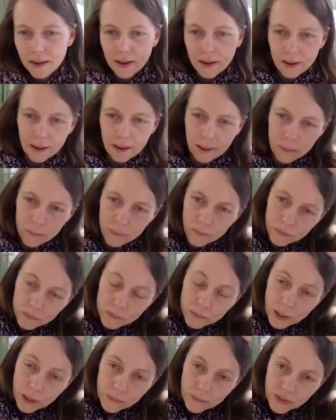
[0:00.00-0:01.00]
Mm-hmm. Um,
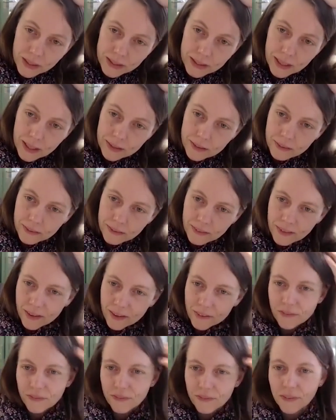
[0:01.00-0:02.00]
something that
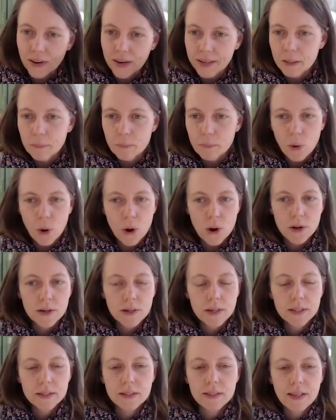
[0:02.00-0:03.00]
I find
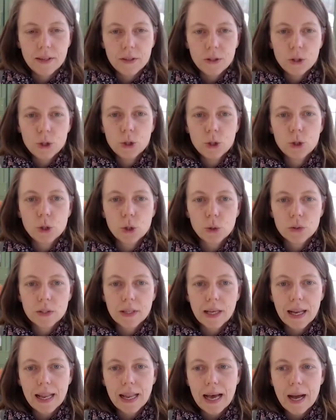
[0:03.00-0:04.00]
important is that you should choose
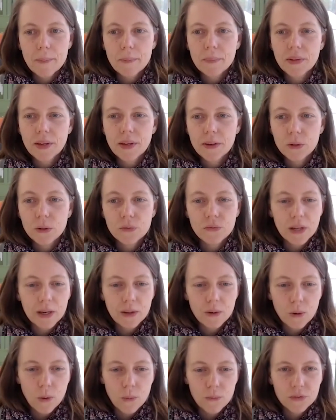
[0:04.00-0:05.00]
a lab that you
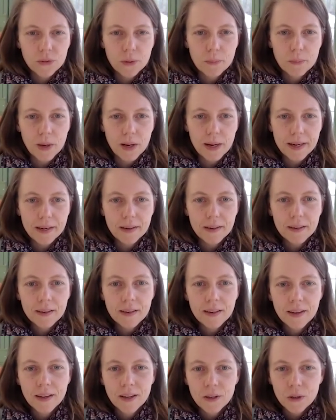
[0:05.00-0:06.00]
feel comfortable
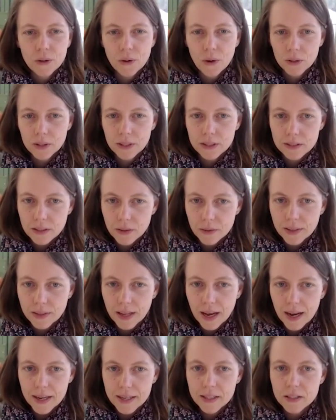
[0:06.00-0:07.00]
in. You know, there's a
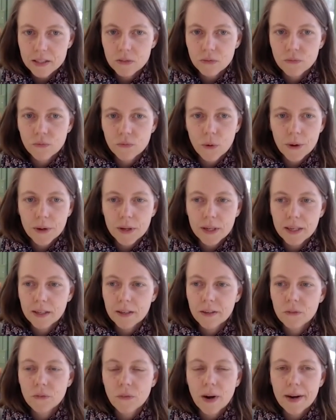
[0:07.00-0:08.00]
nice
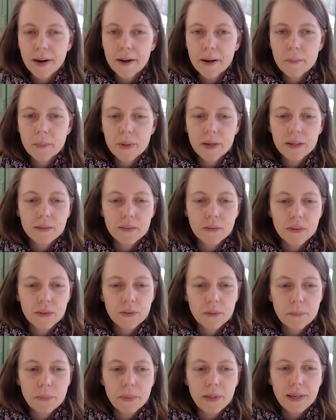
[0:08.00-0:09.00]
working environment with
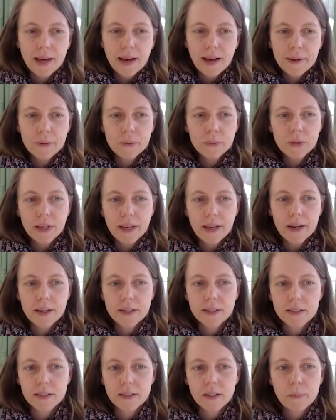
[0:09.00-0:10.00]
a PI who
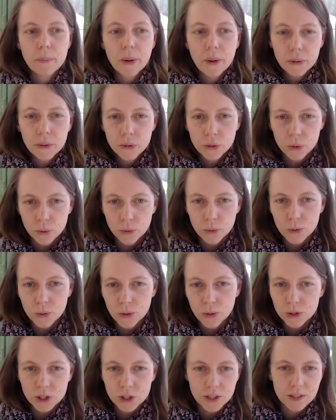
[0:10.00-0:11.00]
cares about you,
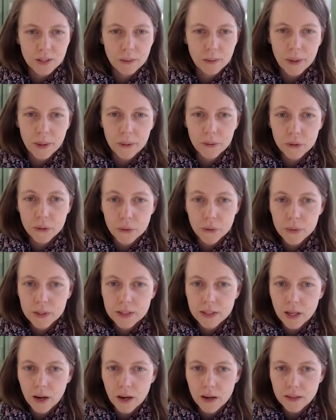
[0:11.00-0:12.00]
not just about your
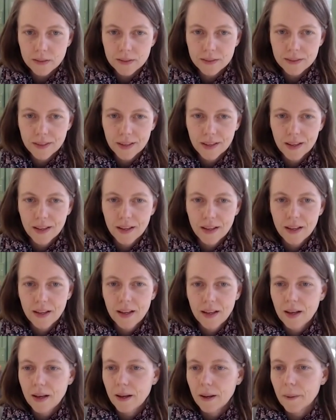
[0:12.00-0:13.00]
results.
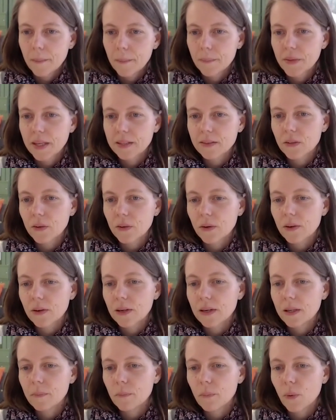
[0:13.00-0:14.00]
Um, that's
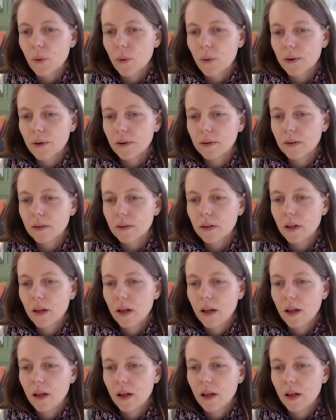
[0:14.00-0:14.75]
certainly important.